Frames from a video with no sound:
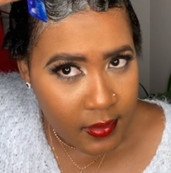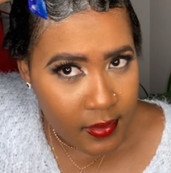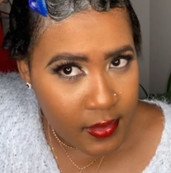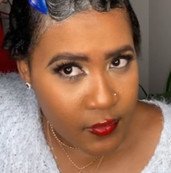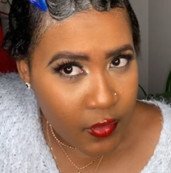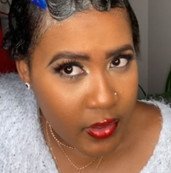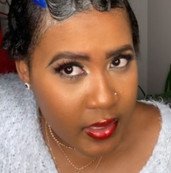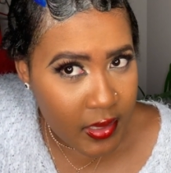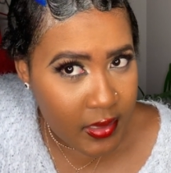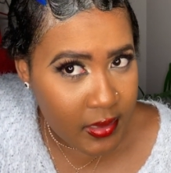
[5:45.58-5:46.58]
it's
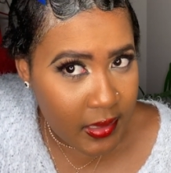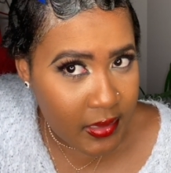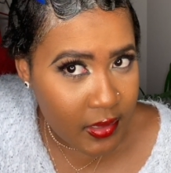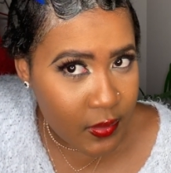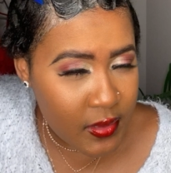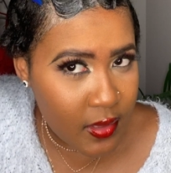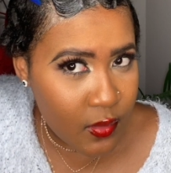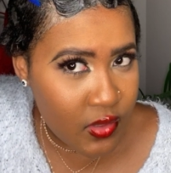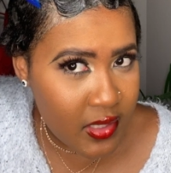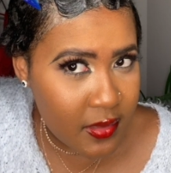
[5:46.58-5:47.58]
very easy, guys. Can you see?
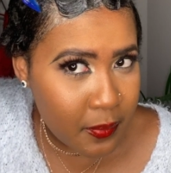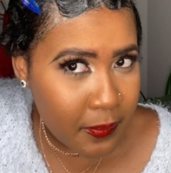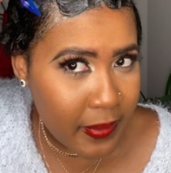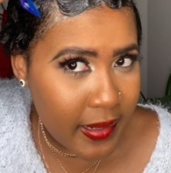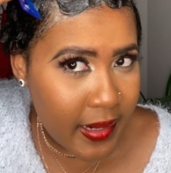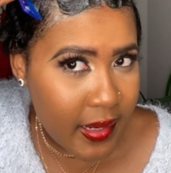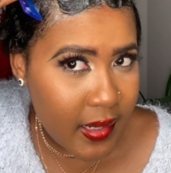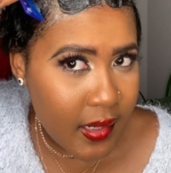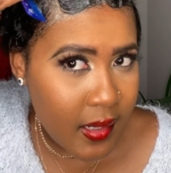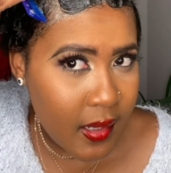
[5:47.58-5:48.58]
You just
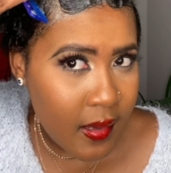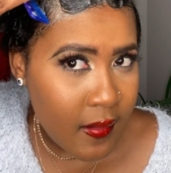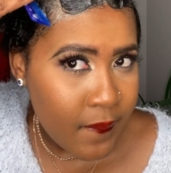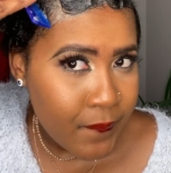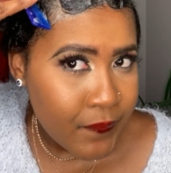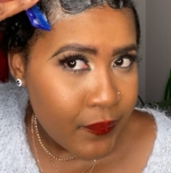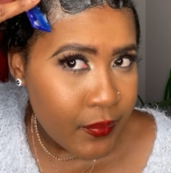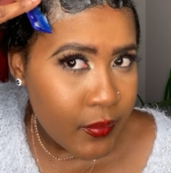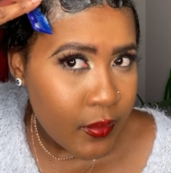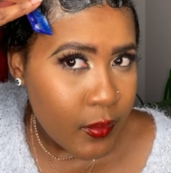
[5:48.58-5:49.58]
playing
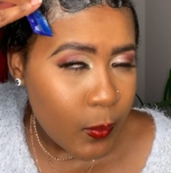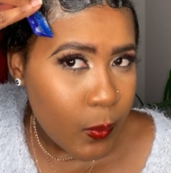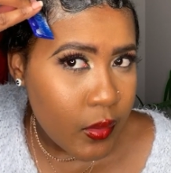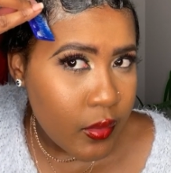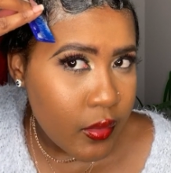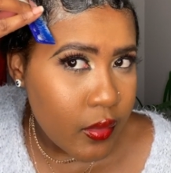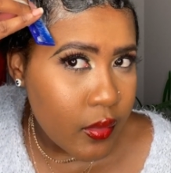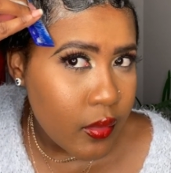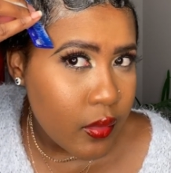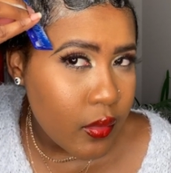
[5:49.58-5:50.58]
with
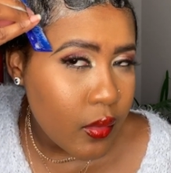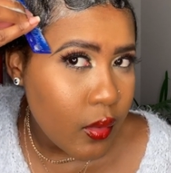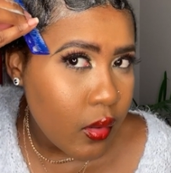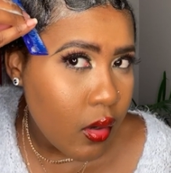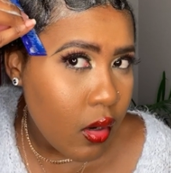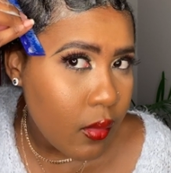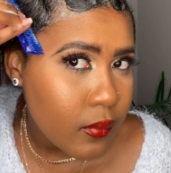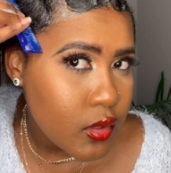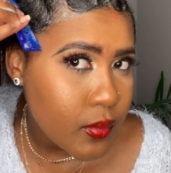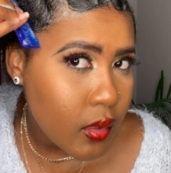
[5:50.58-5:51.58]
your
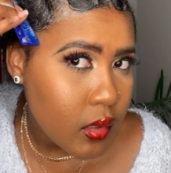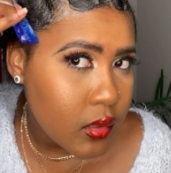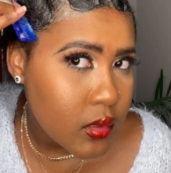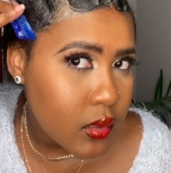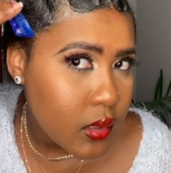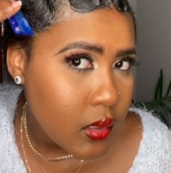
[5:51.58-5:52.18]
comb, to be honest.